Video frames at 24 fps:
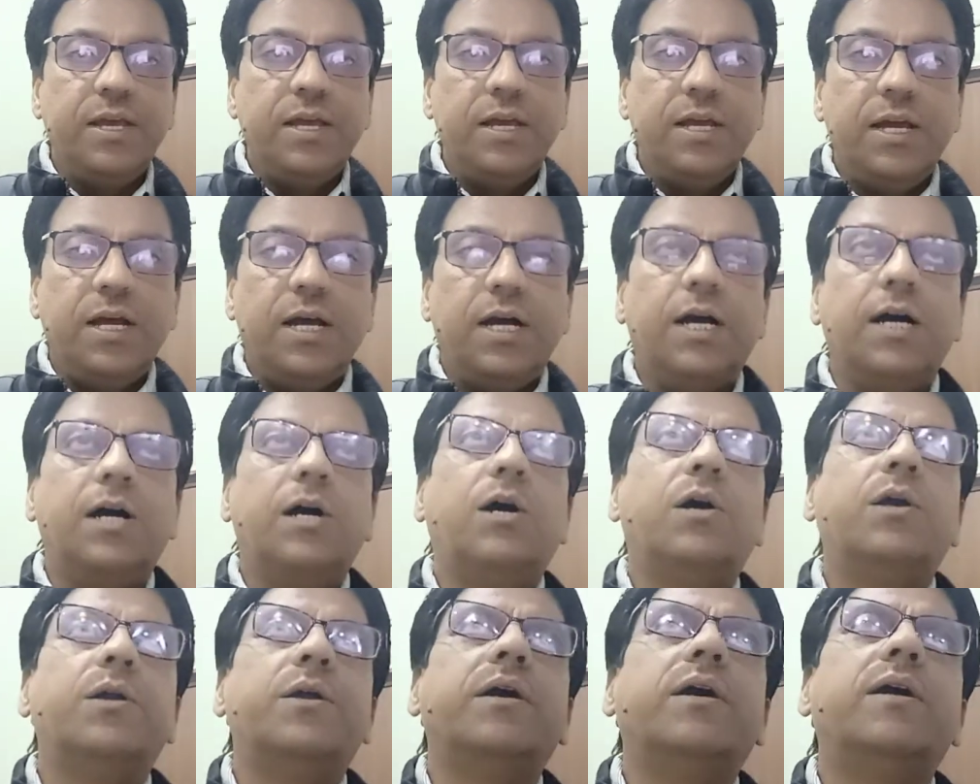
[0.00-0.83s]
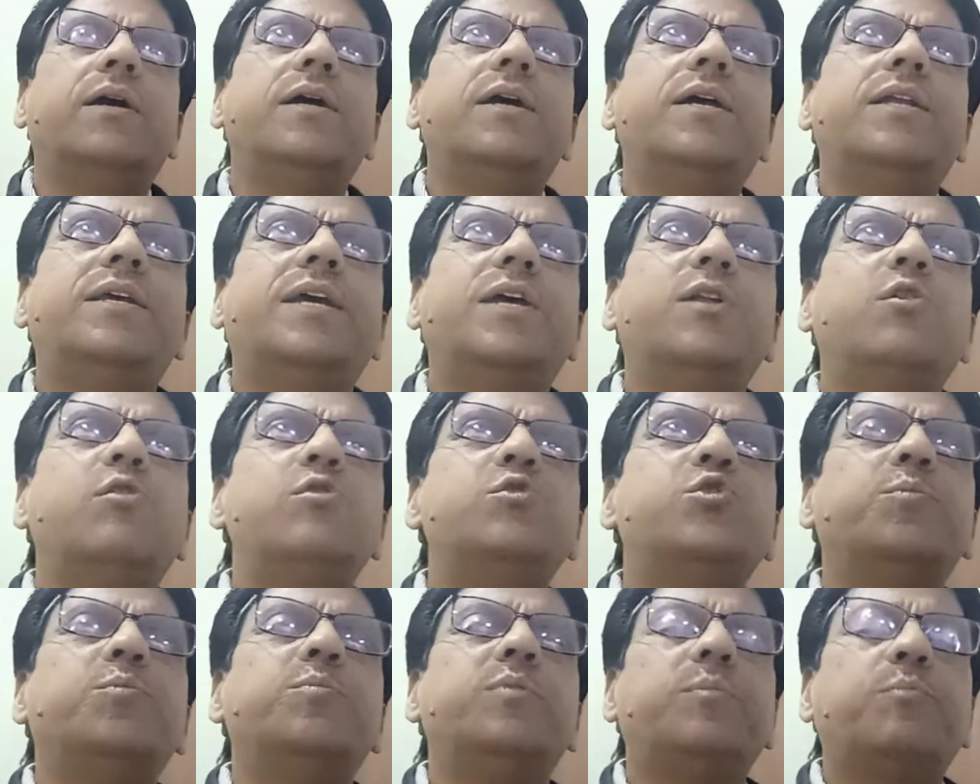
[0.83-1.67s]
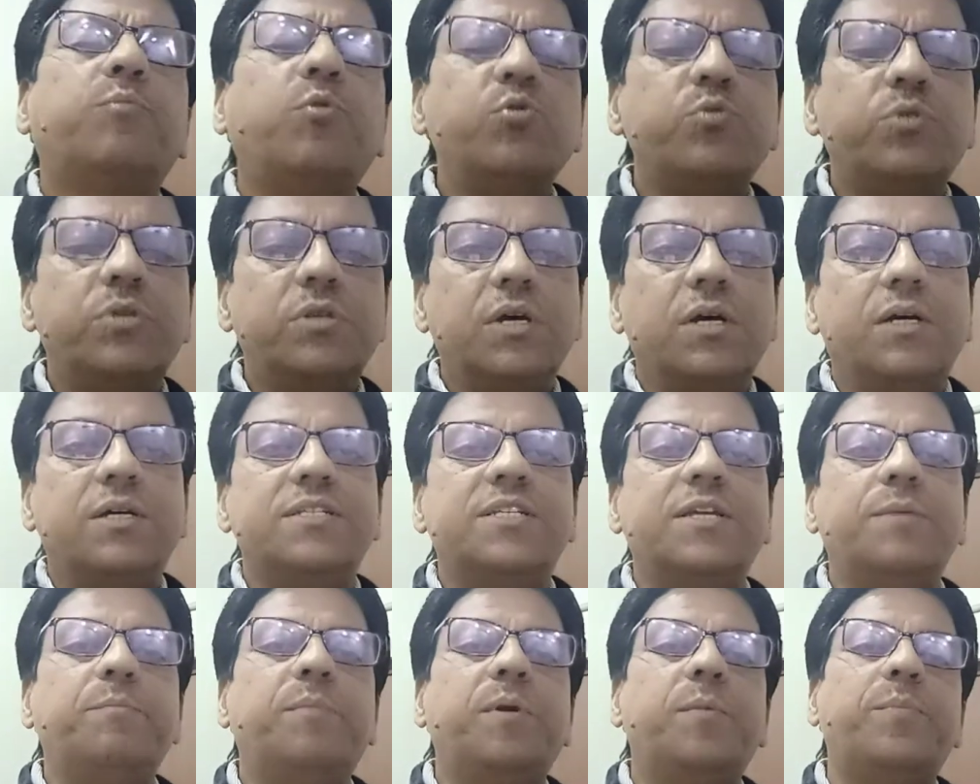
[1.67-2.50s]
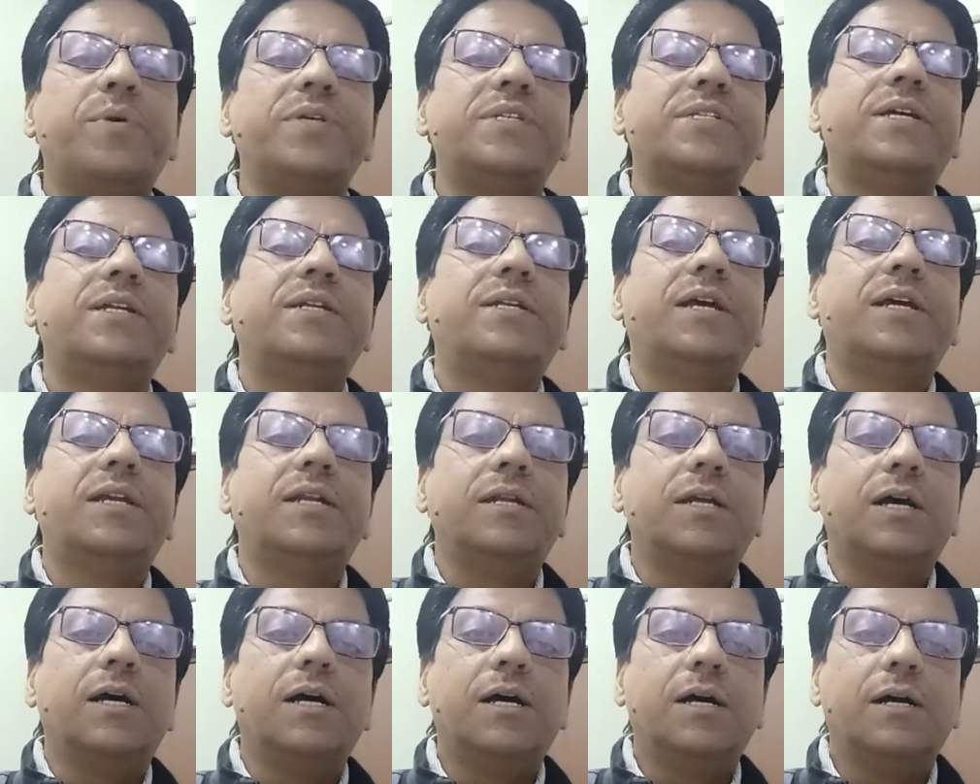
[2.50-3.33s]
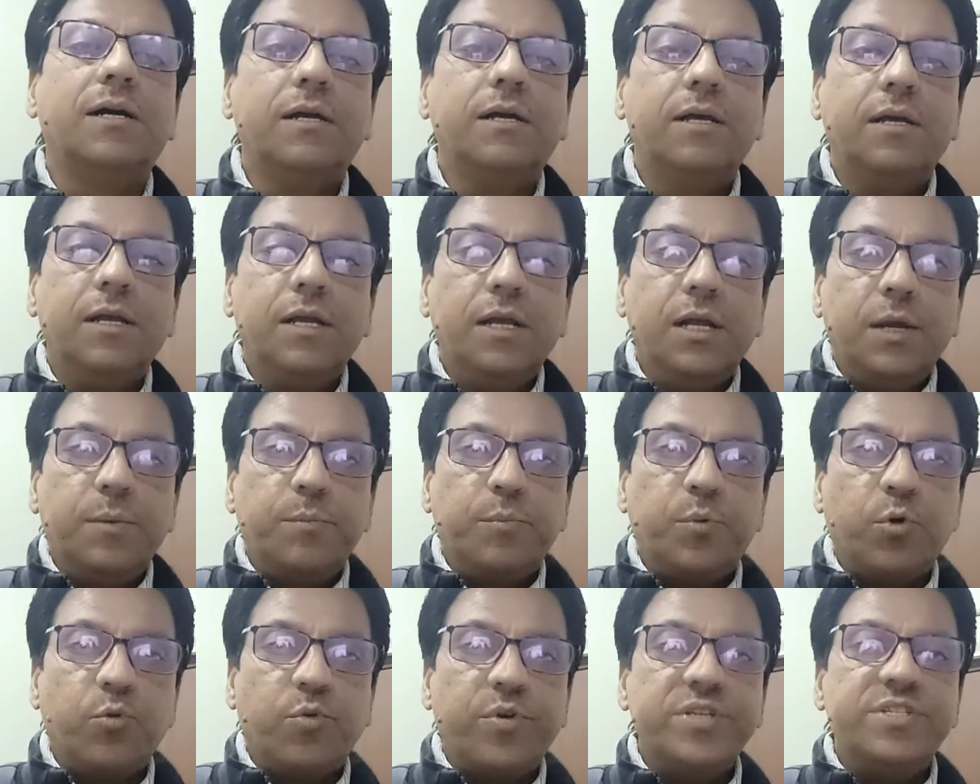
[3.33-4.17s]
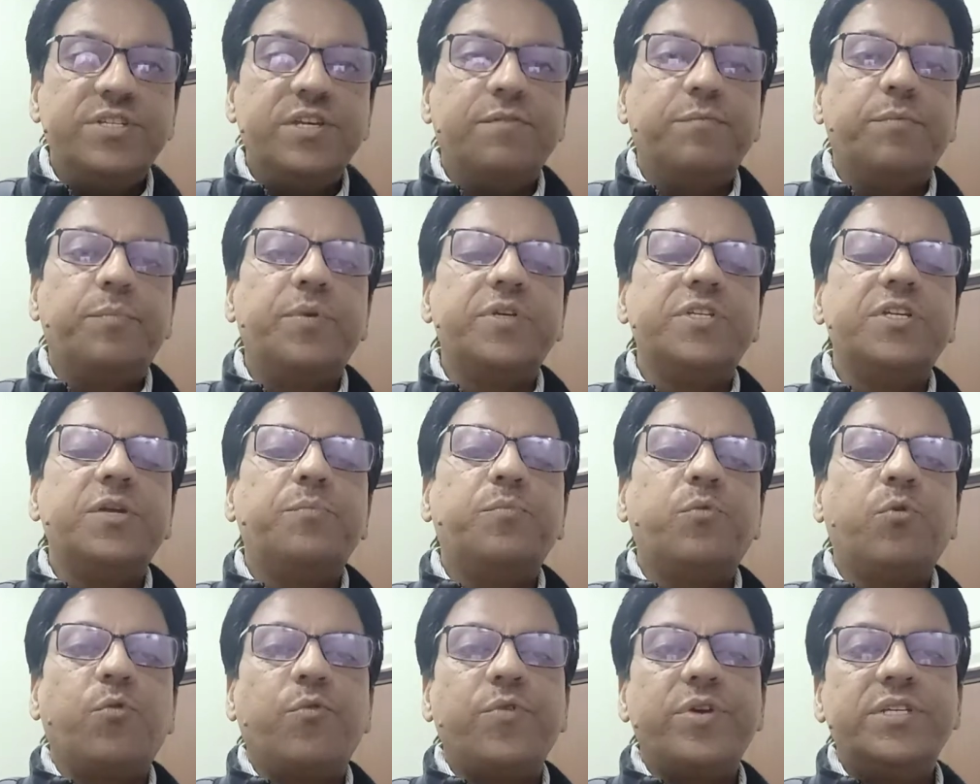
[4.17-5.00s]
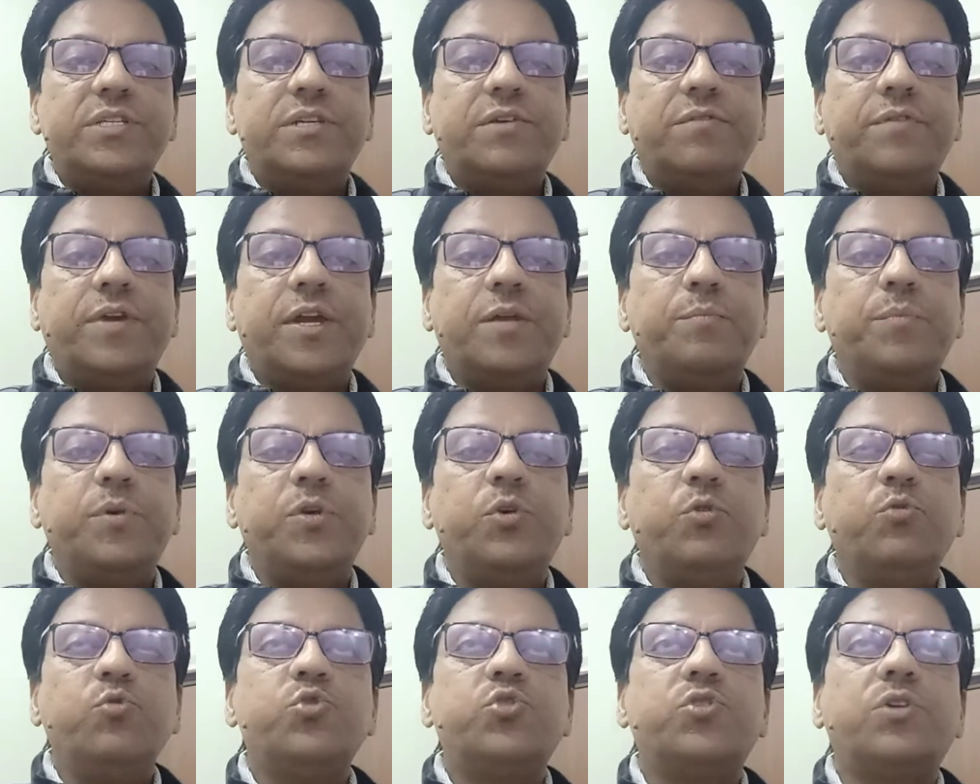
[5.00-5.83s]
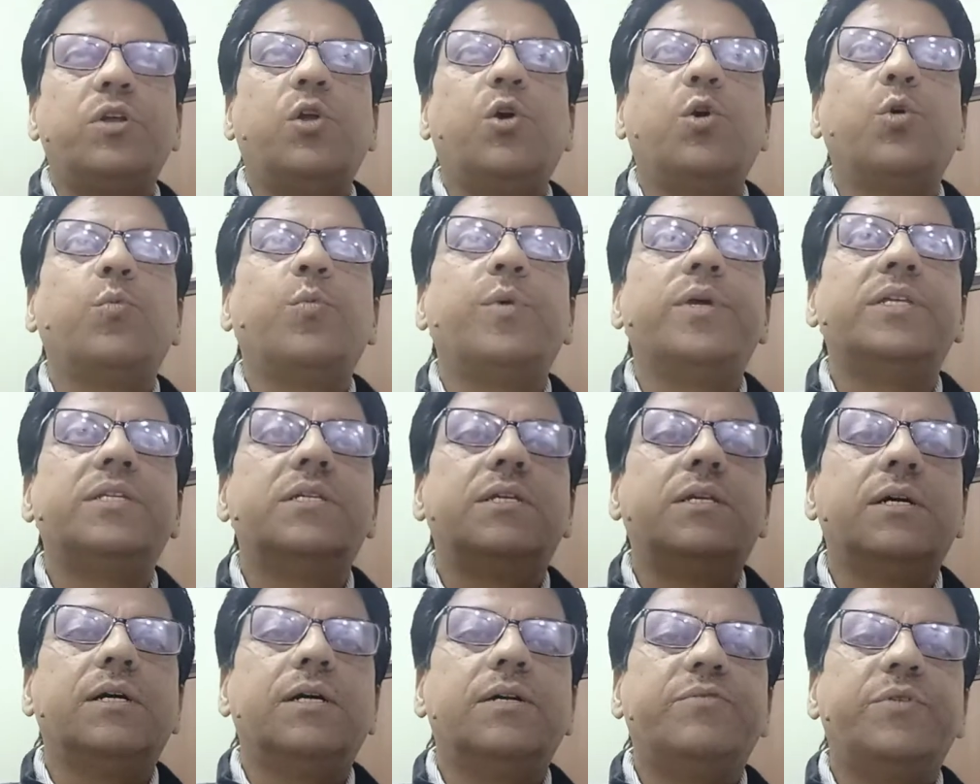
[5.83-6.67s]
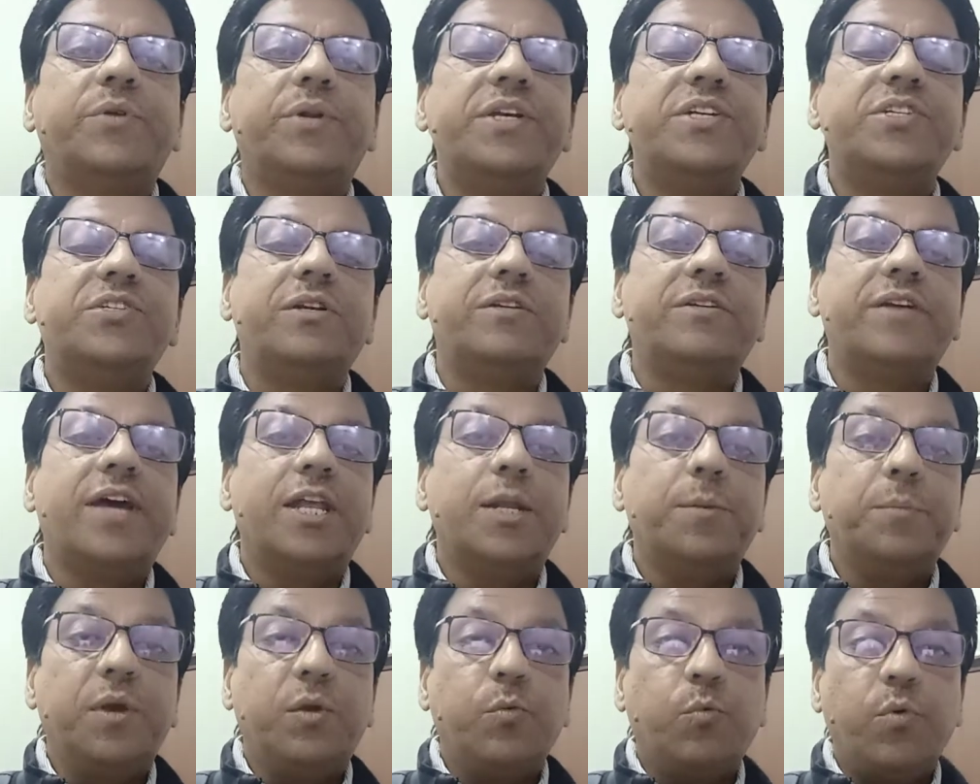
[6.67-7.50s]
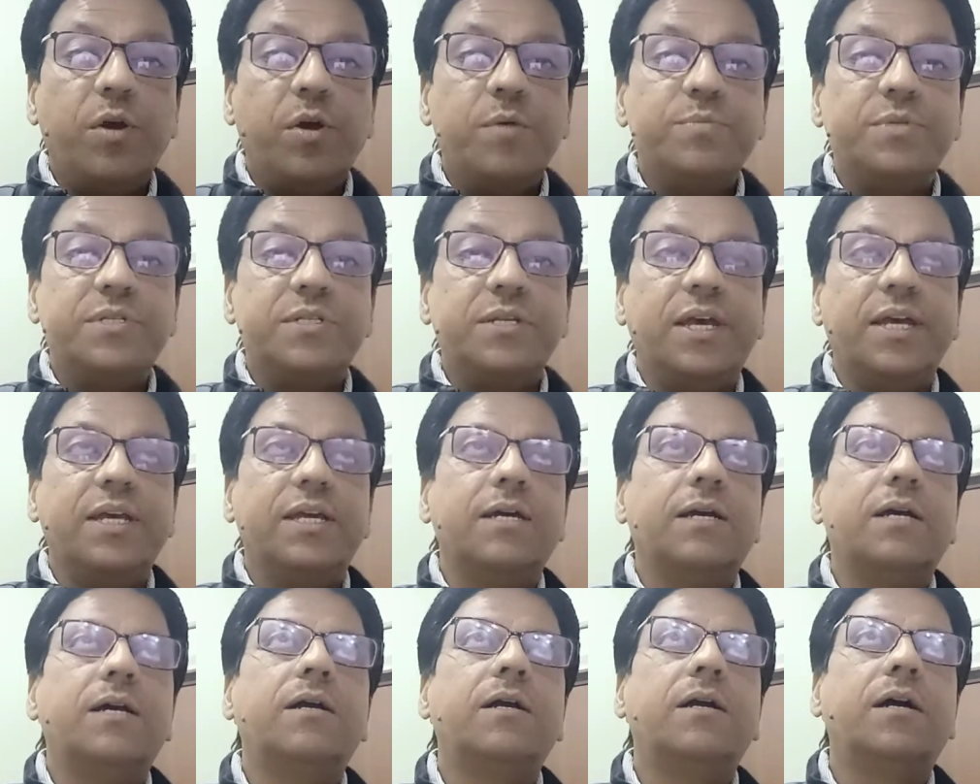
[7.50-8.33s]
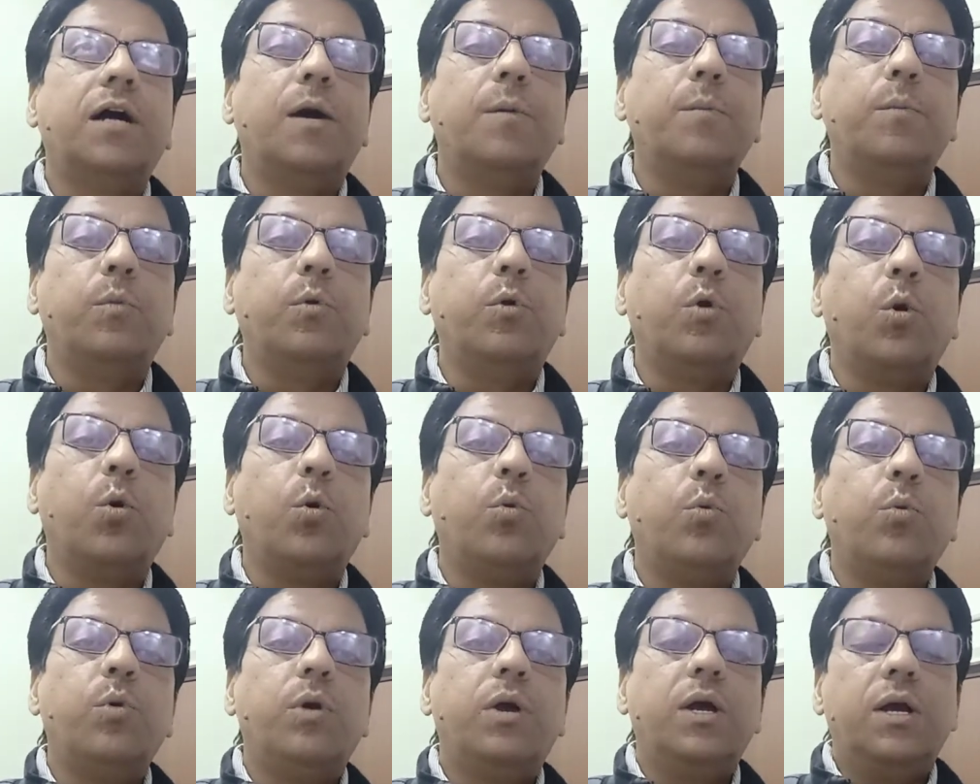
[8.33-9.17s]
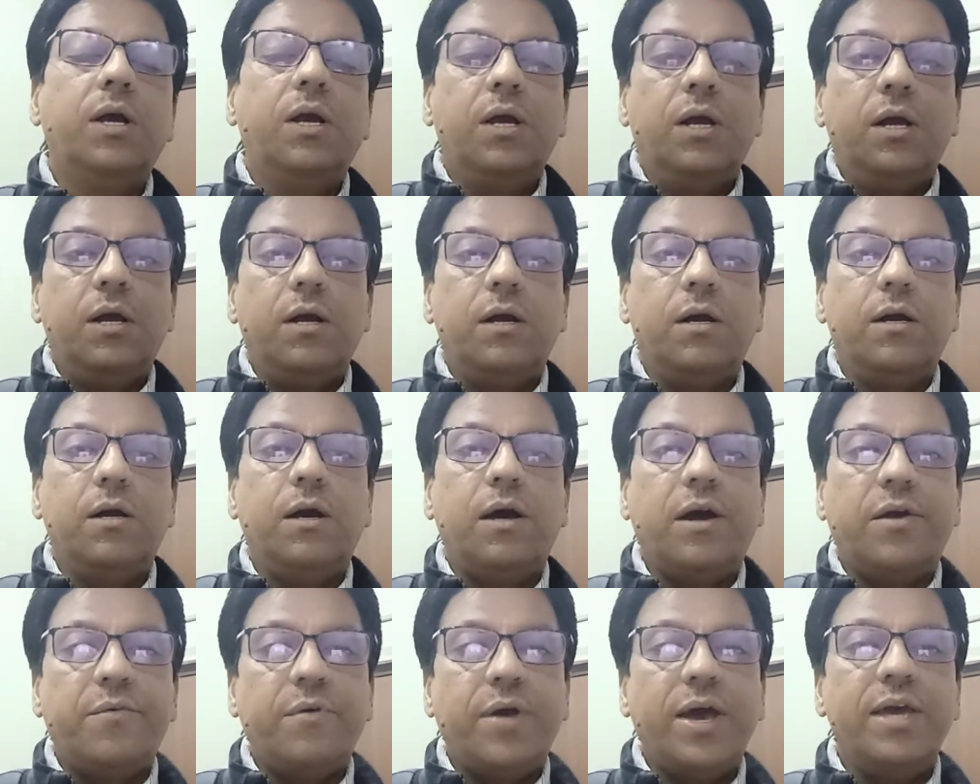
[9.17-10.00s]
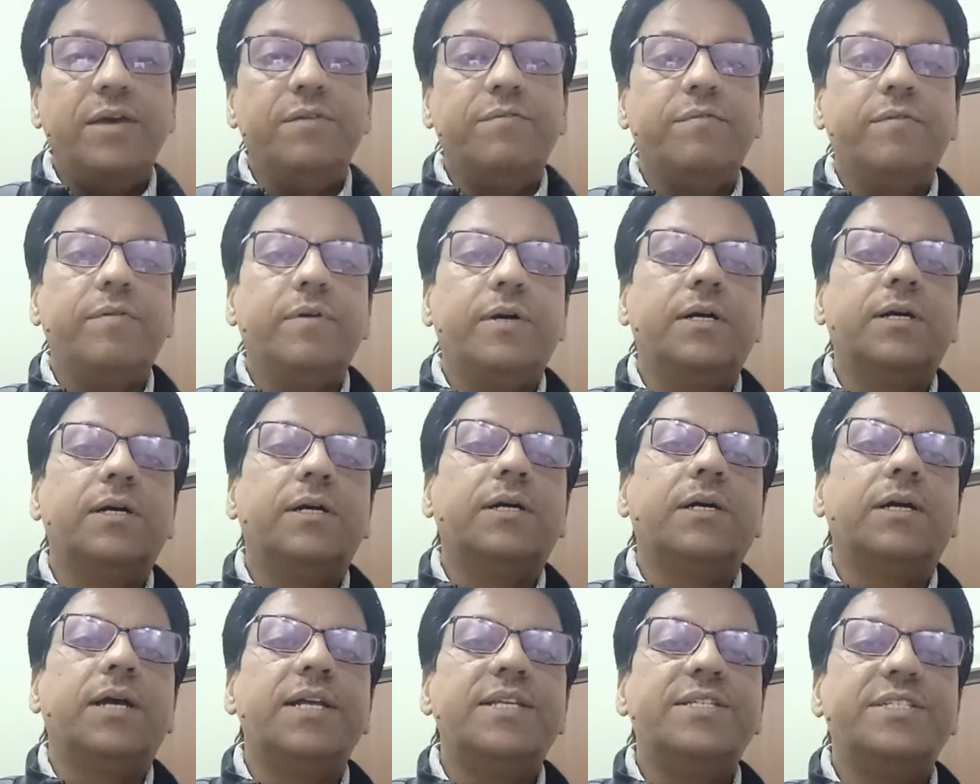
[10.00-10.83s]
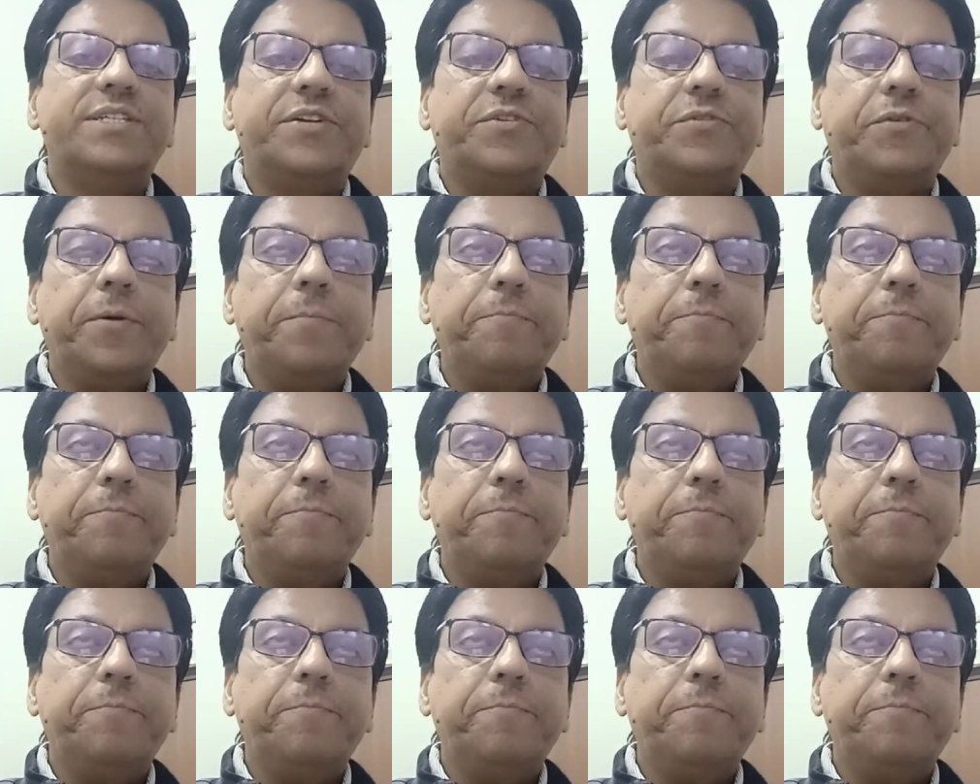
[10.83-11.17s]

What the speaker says: Or it can also, both the simple present and progressive, present progressive can be used along with traditional dynamic verbs like come, go, arrive, etc.